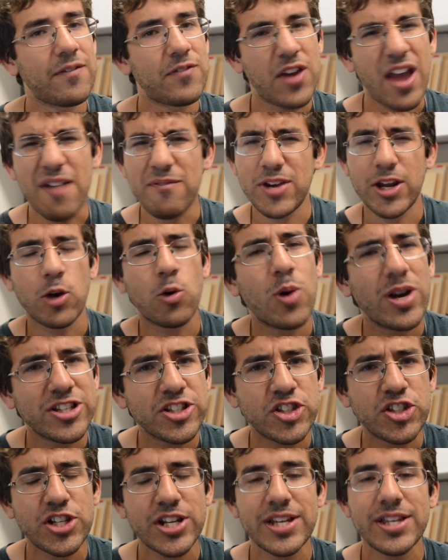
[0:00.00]
If you have any
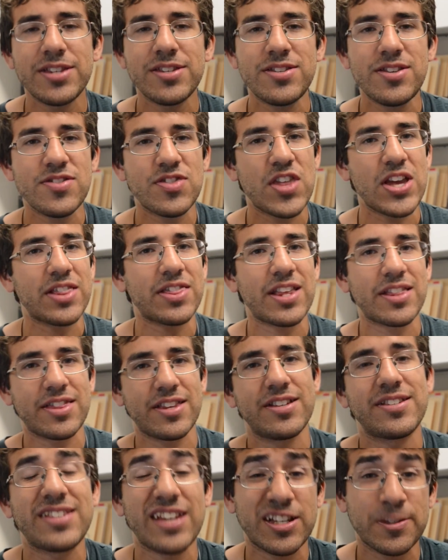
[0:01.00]
questions, think that
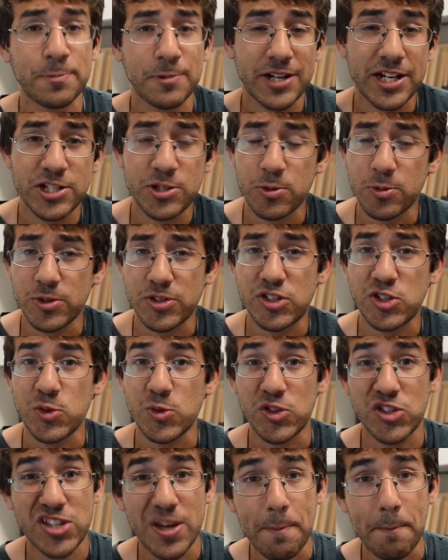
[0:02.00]
this explanation was
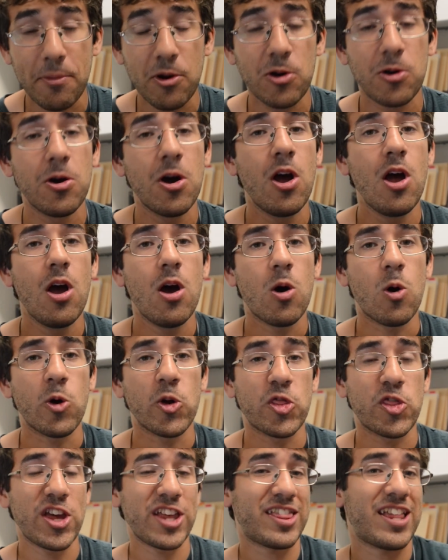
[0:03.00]
too simple,
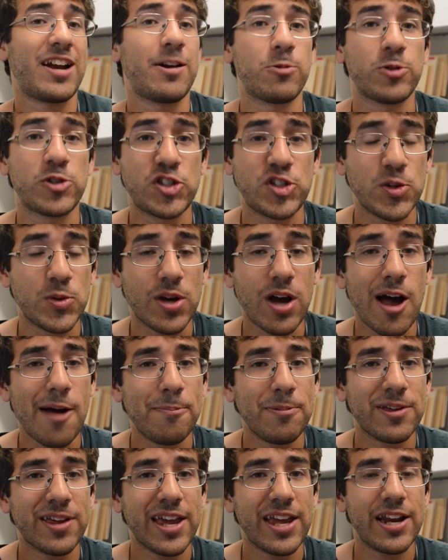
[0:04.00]
or think that it was too
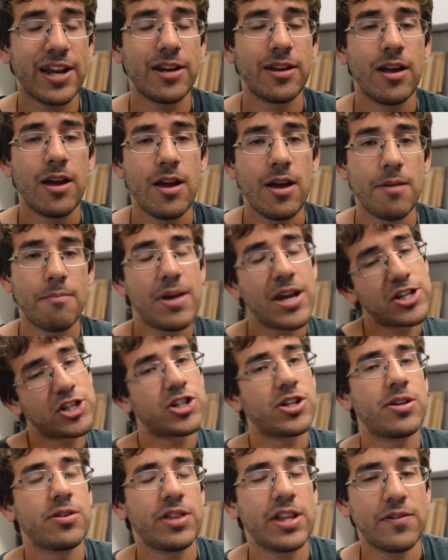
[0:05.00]
complicated, make
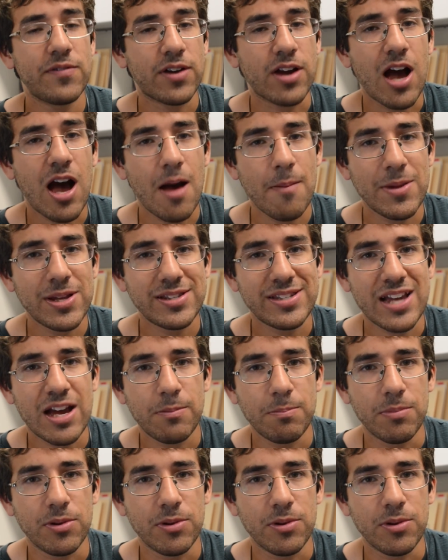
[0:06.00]
sure you leave a comment down